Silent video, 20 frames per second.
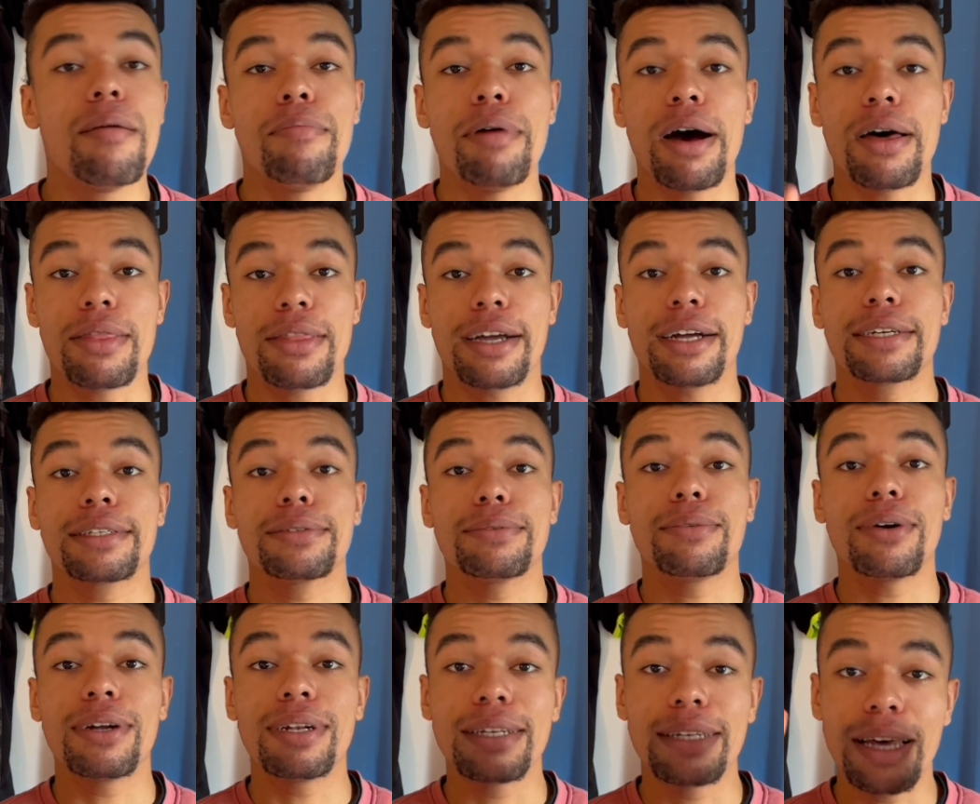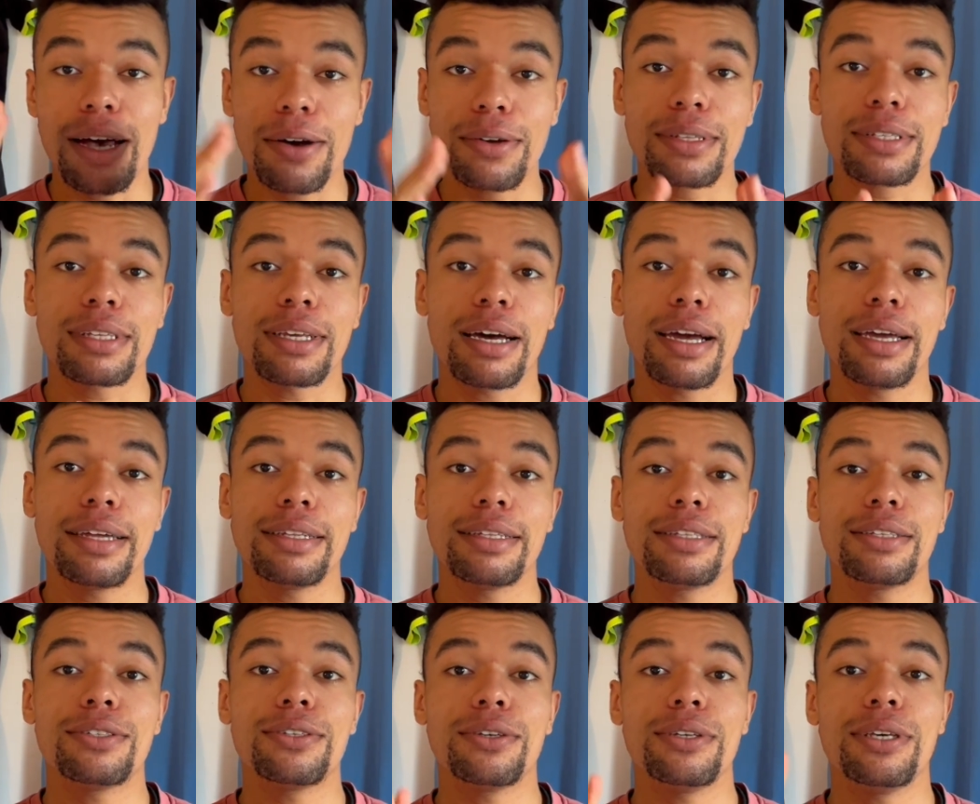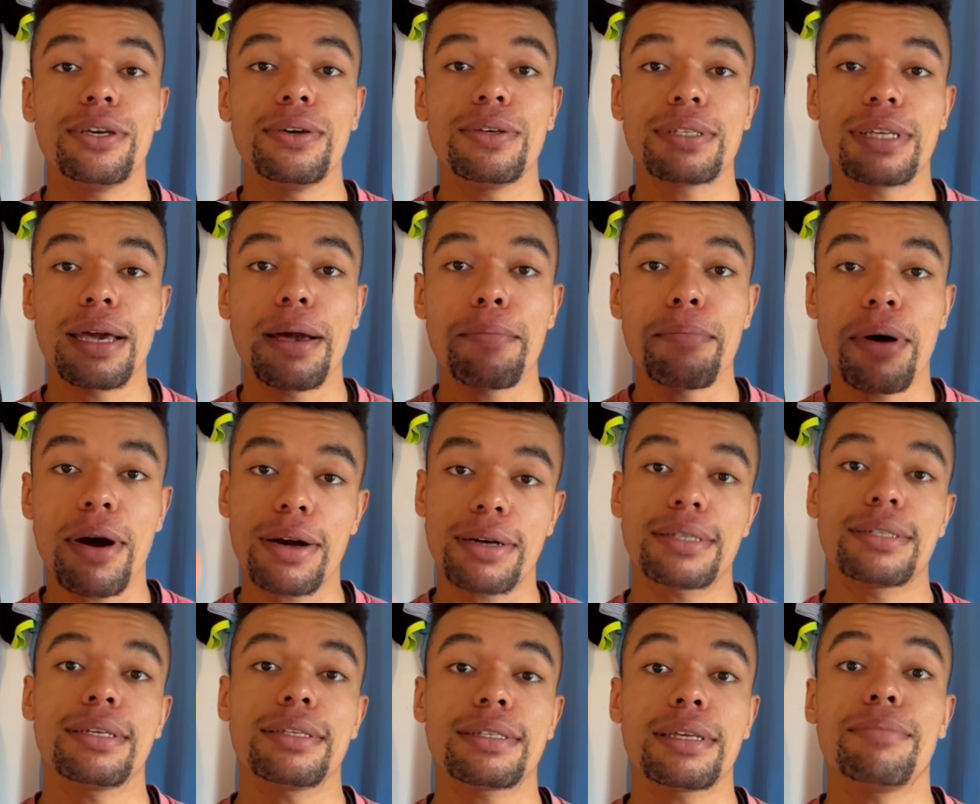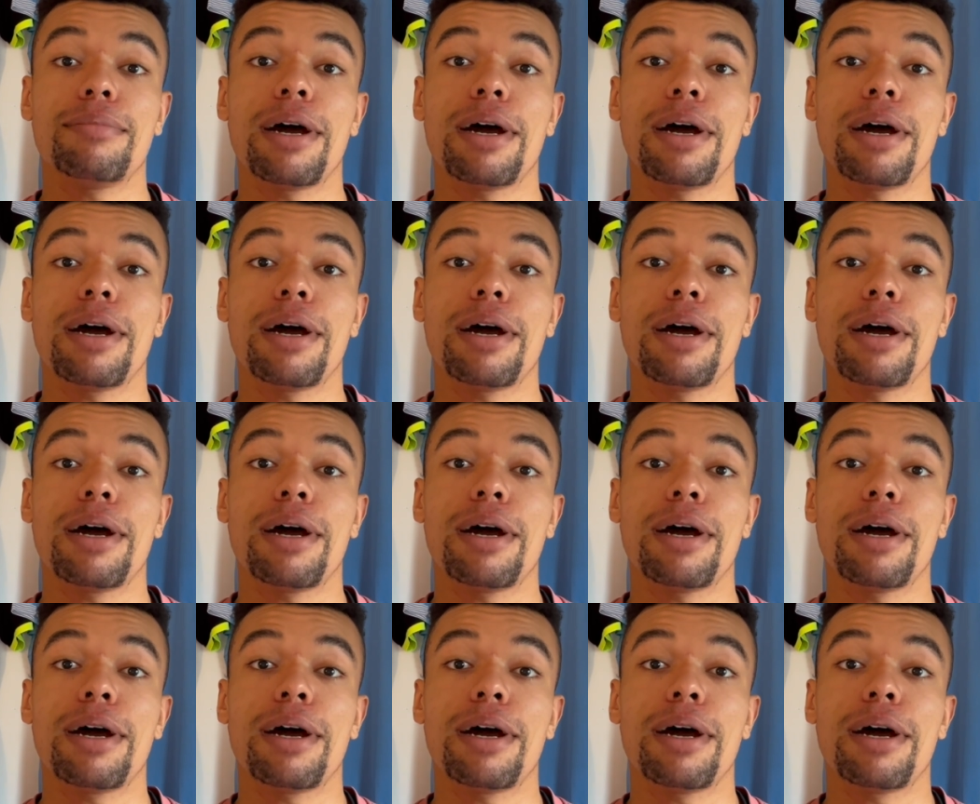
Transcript: But there is one downside to using boxes in my